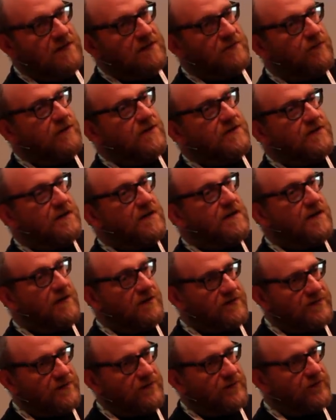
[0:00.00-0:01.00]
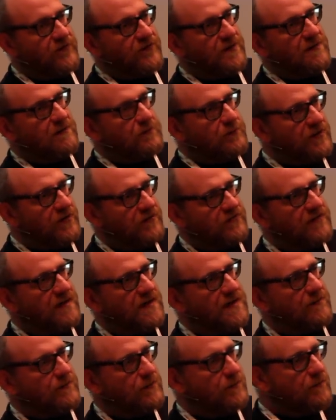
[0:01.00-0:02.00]
quite a lot of sound pressure
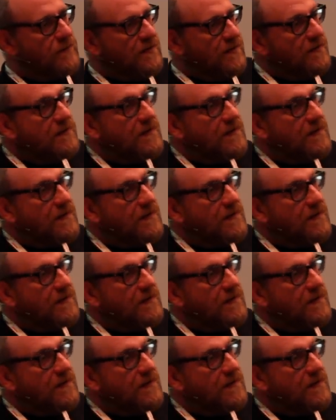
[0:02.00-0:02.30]
level.